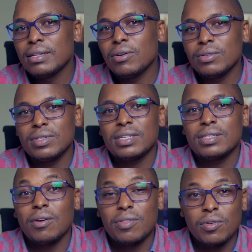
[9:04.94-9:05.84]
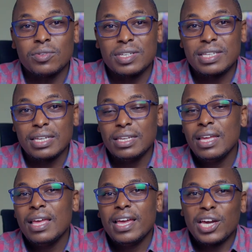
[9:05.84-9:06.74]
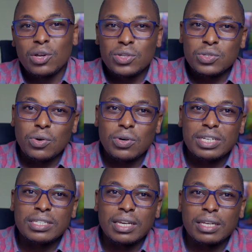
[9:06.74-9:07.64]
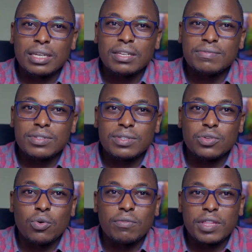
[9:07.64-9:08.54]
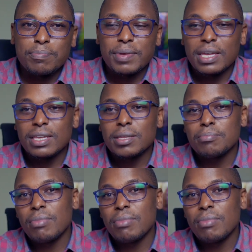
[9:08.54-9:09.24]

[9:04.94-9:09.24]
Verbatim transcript: on your skin, and also it relieves you of the pain